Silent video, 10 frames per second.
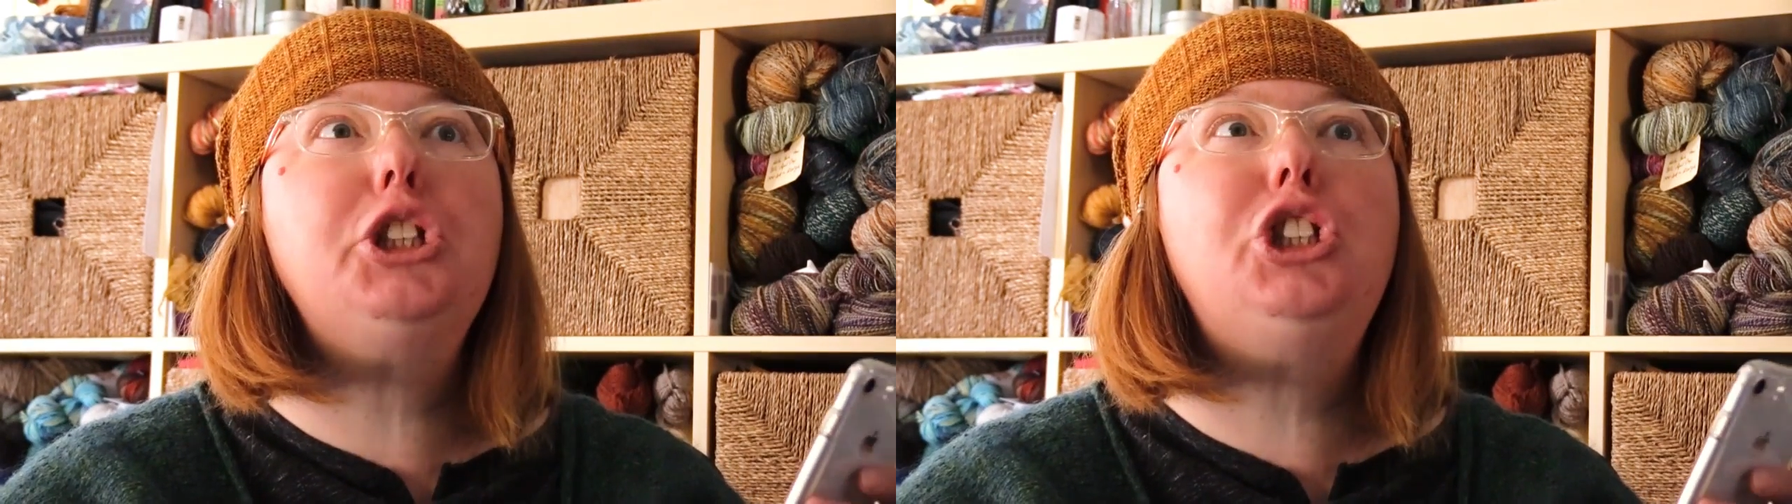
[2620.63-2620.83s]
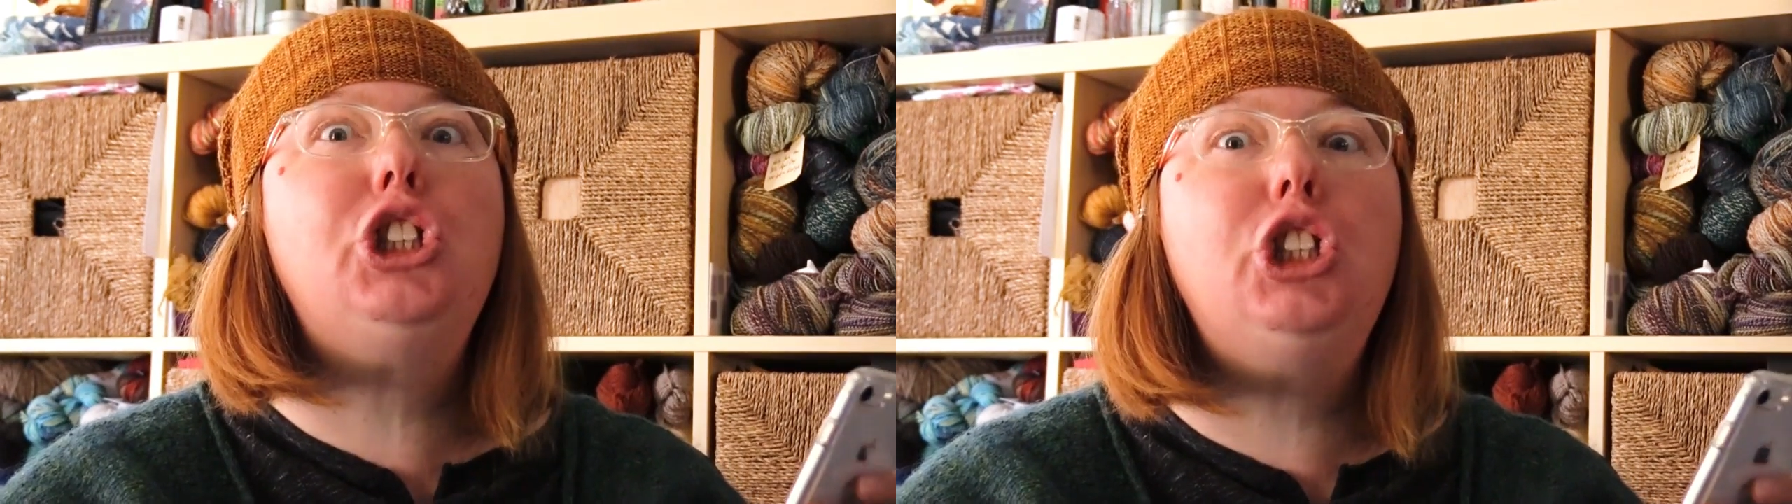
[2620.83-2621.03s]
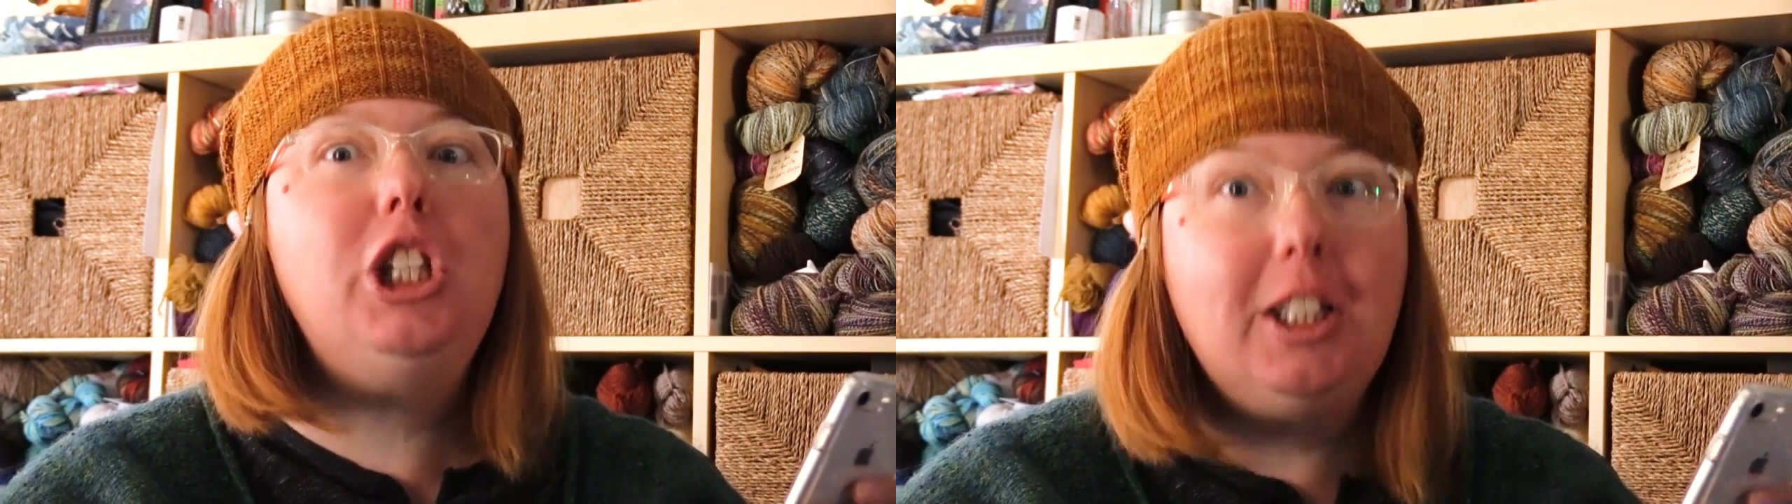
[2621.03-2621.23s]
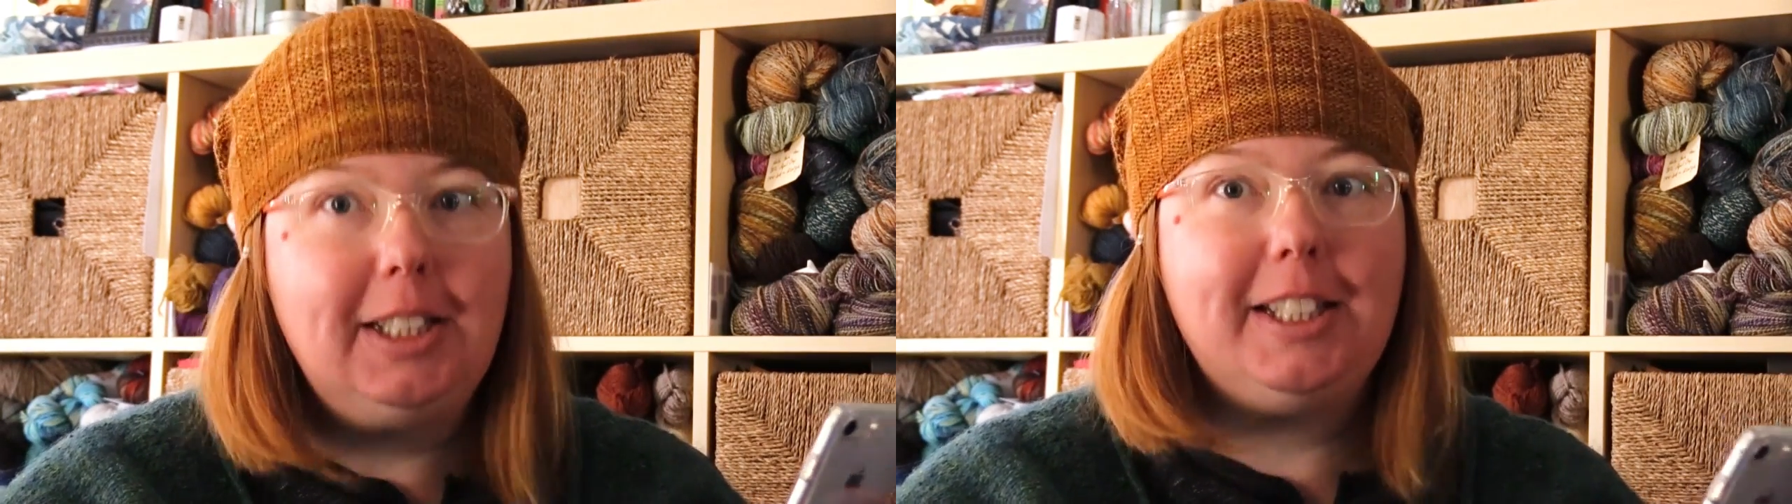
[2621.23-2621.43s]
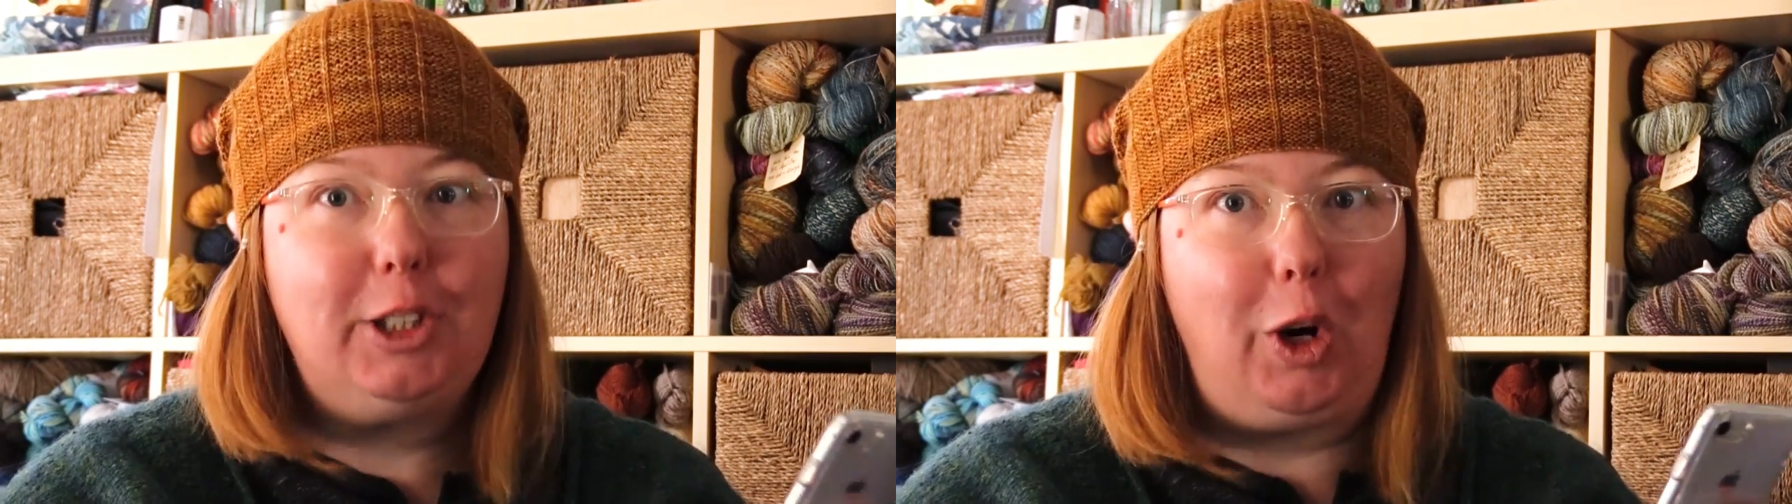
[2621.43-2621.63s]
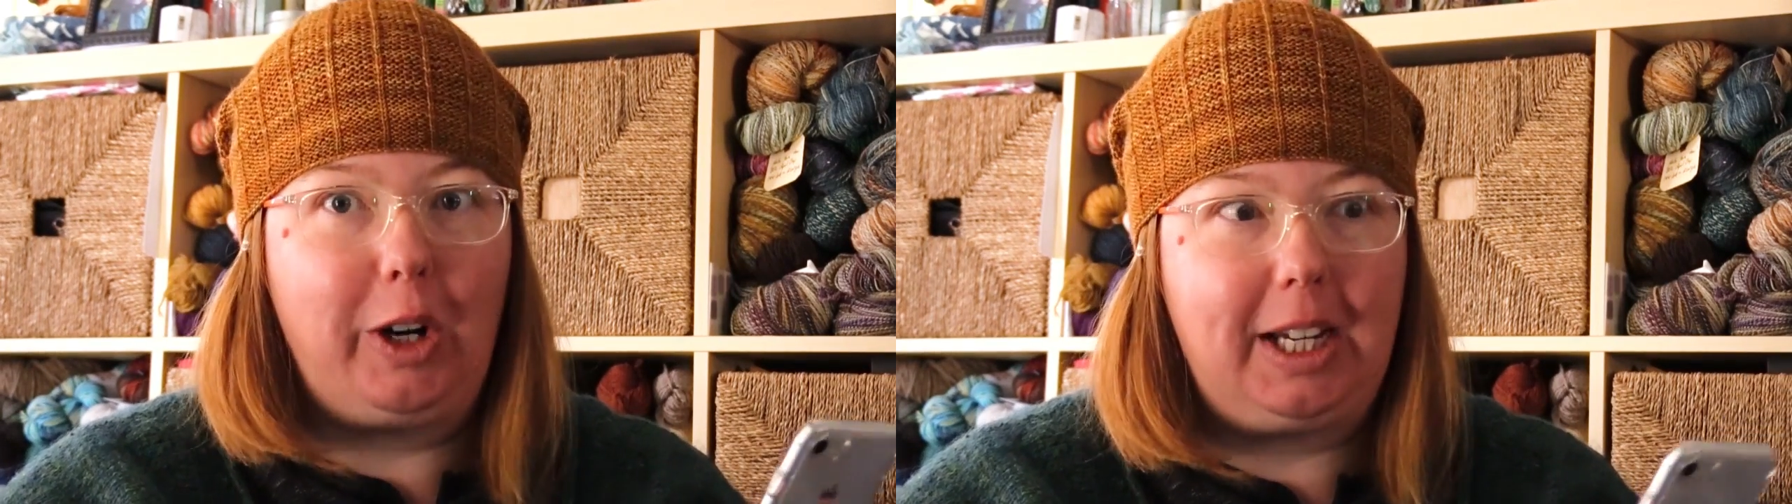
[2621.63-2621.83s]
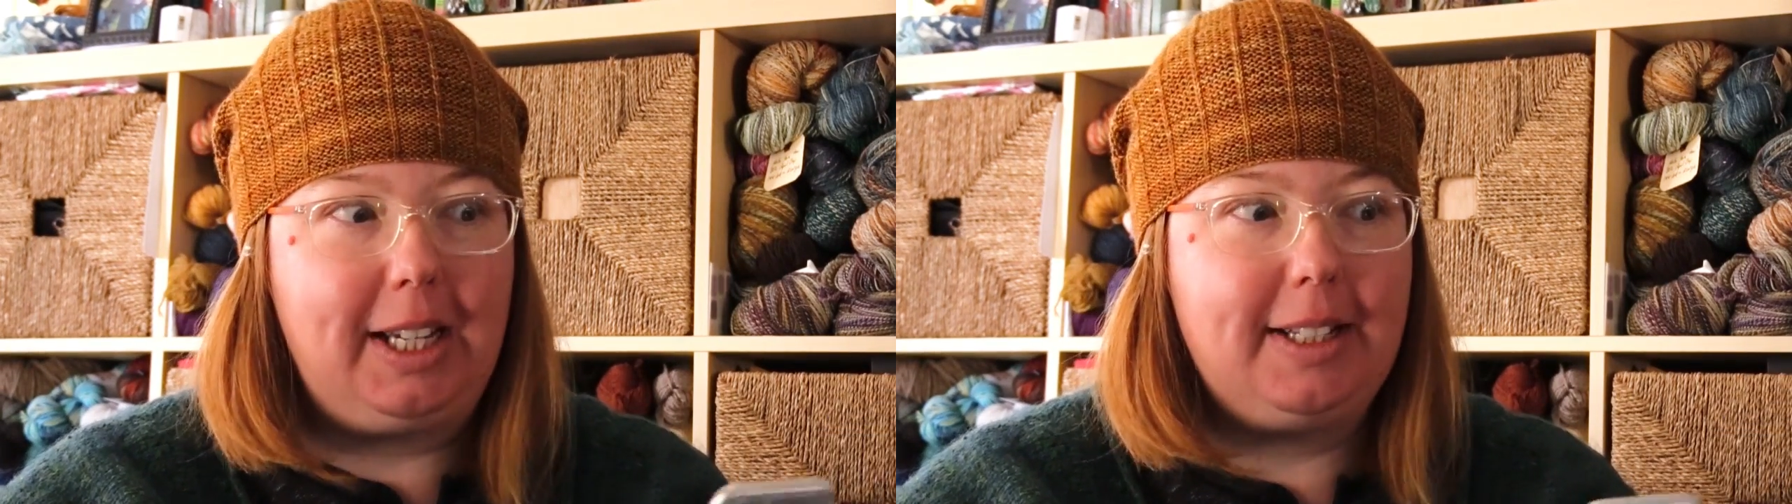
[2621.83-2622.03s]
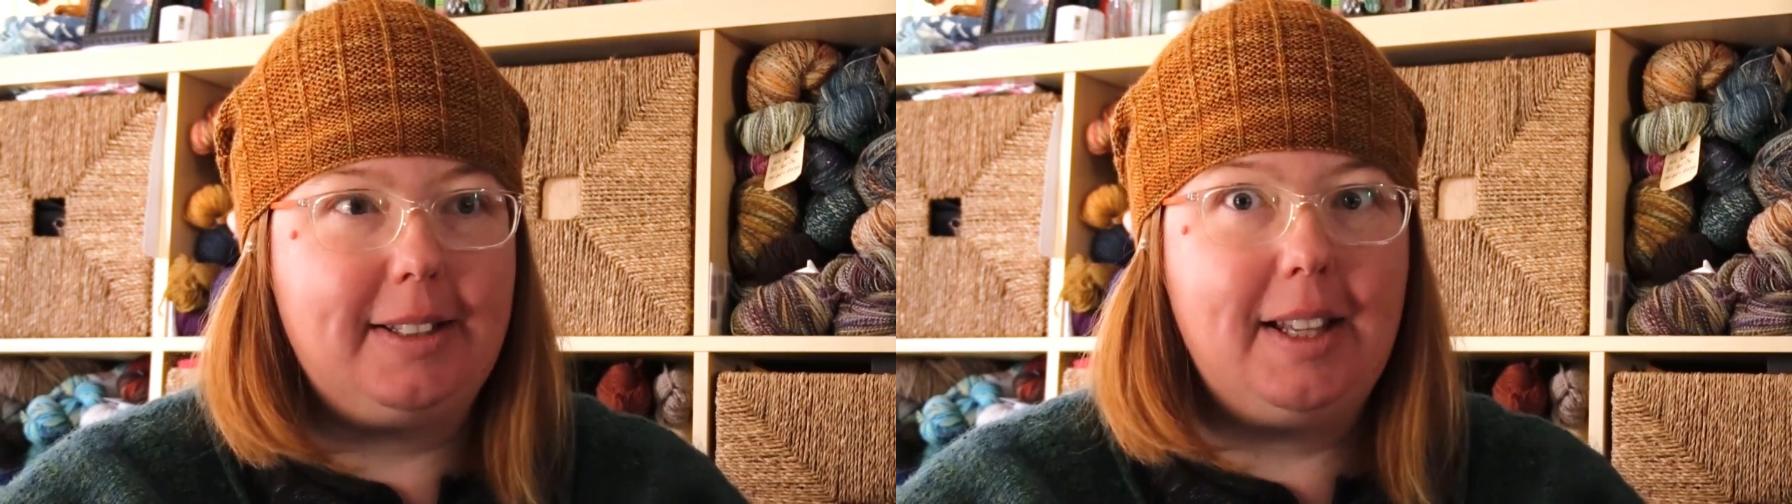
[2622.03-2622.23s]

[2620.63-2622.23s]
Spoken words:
jillion turkeys.